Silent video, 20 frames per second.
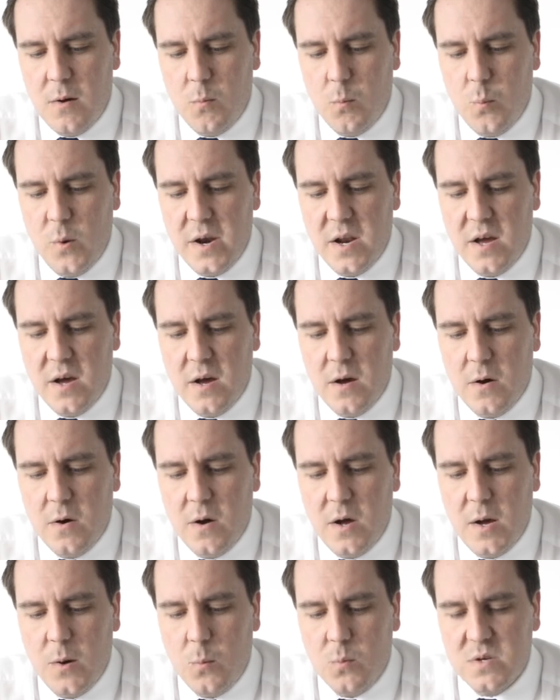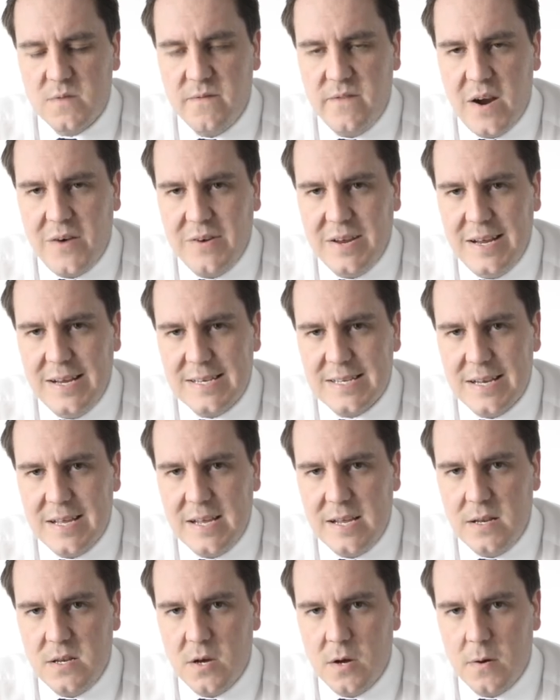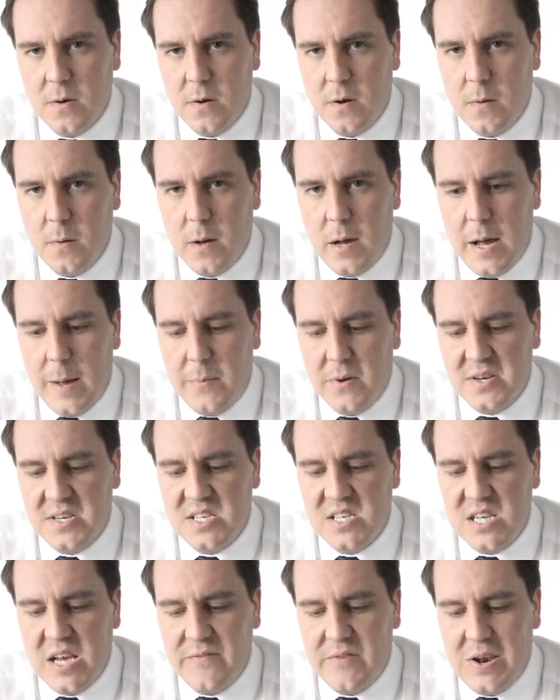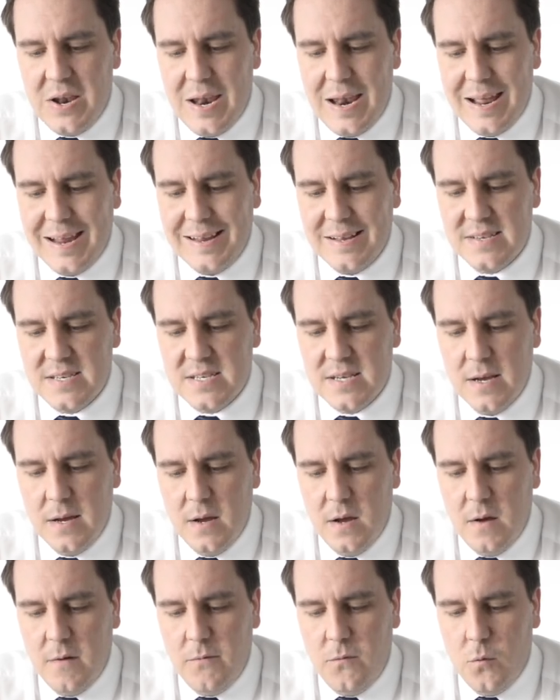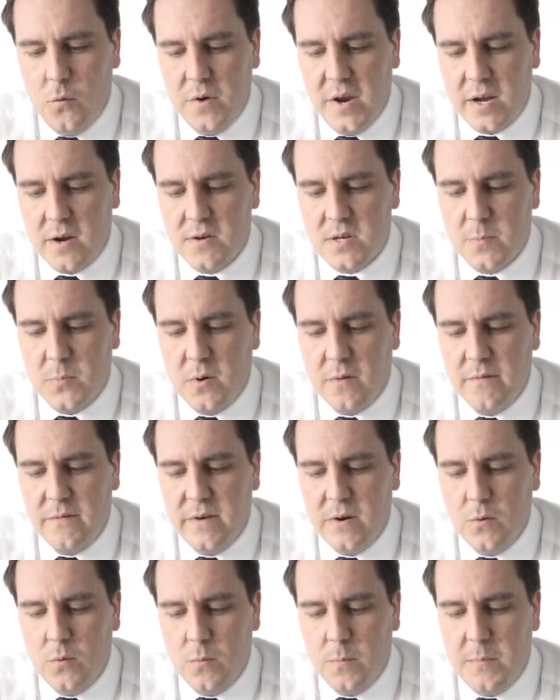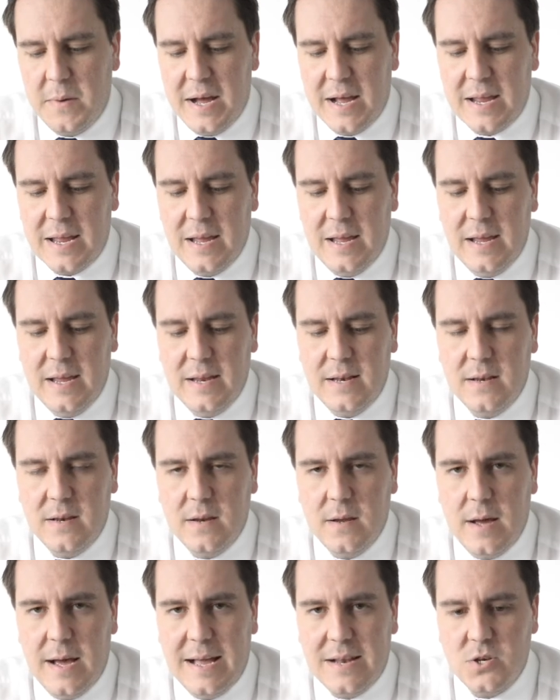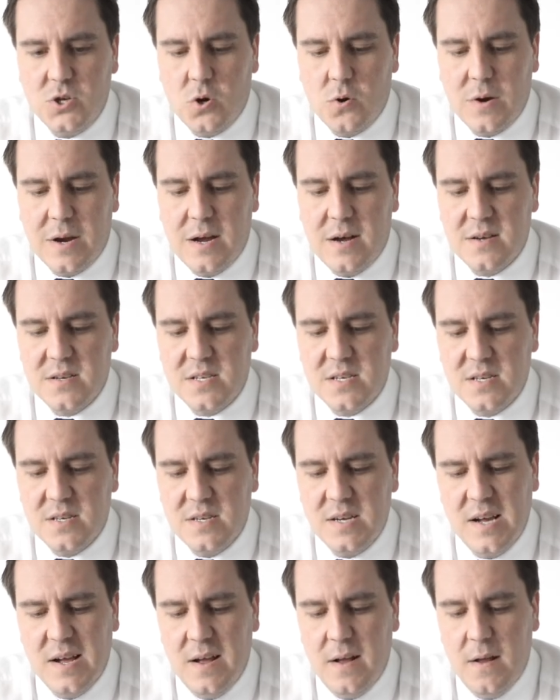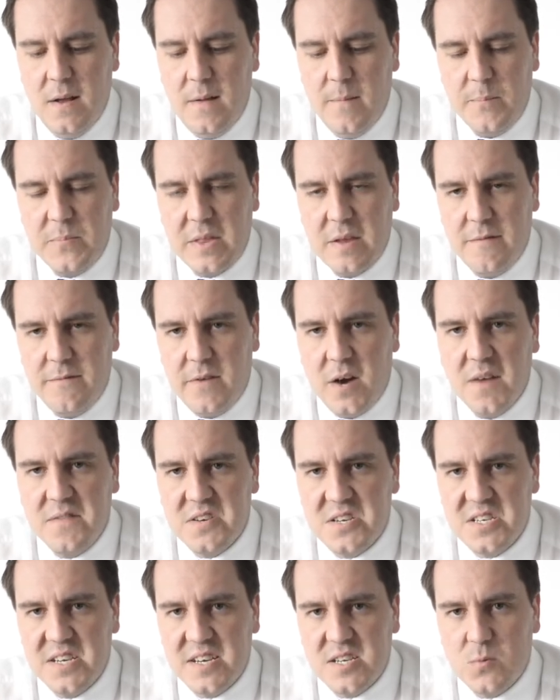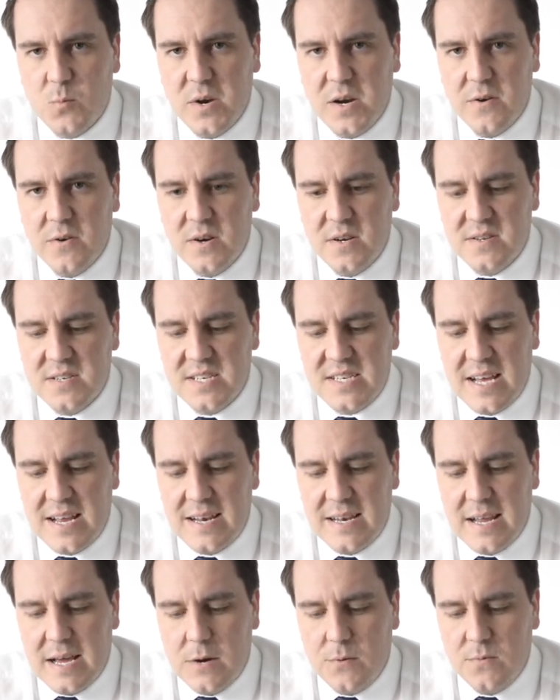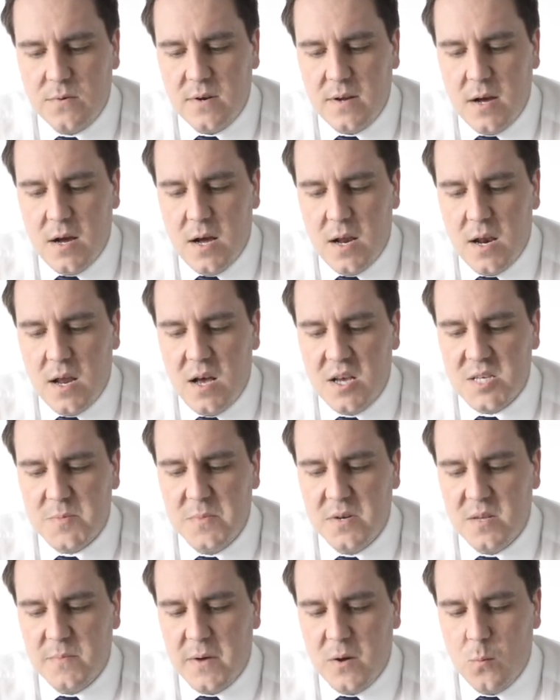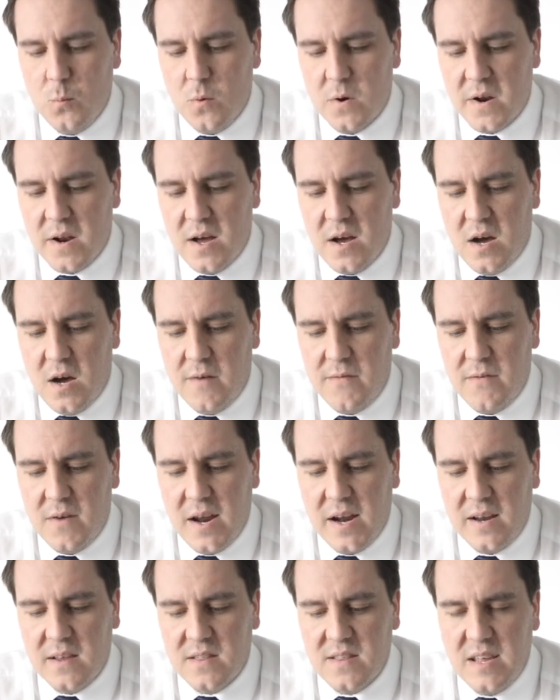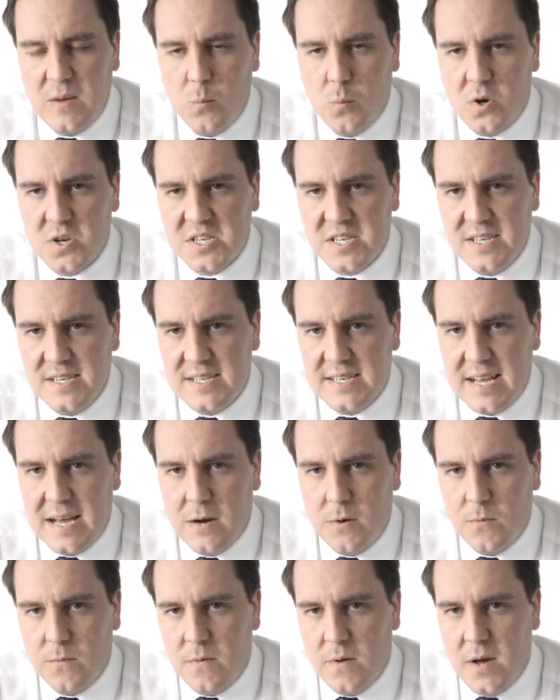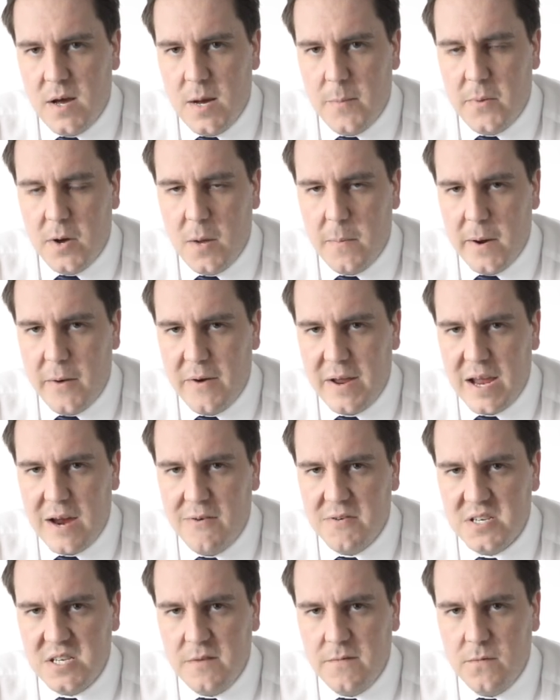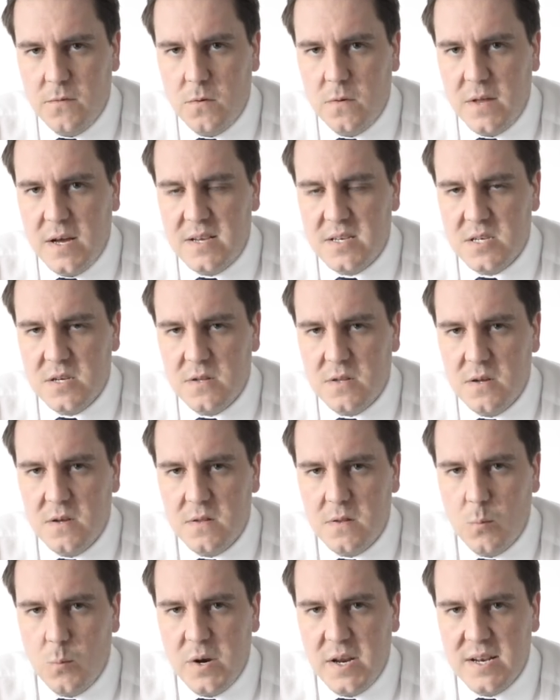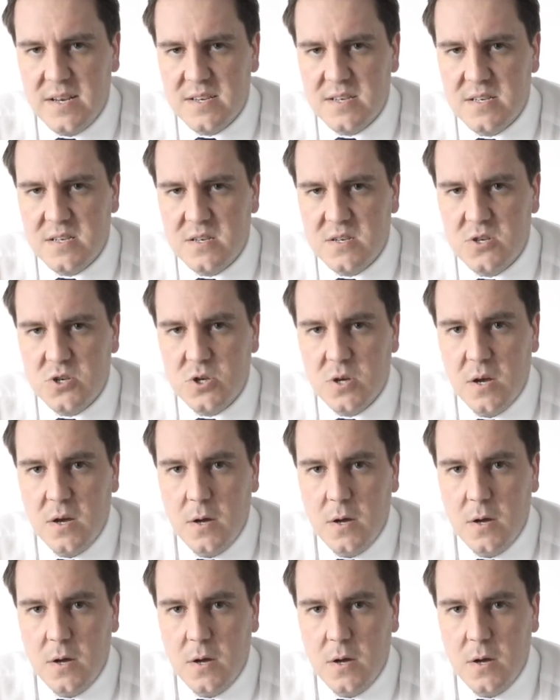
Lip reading: winner was very easily done by 7 lengths for Nico de Bonville back at Doncaster. 5 to 6 winner at Sandown last month by 1.5 length. He was eased down by Barry Geraghty for that, so the winning distance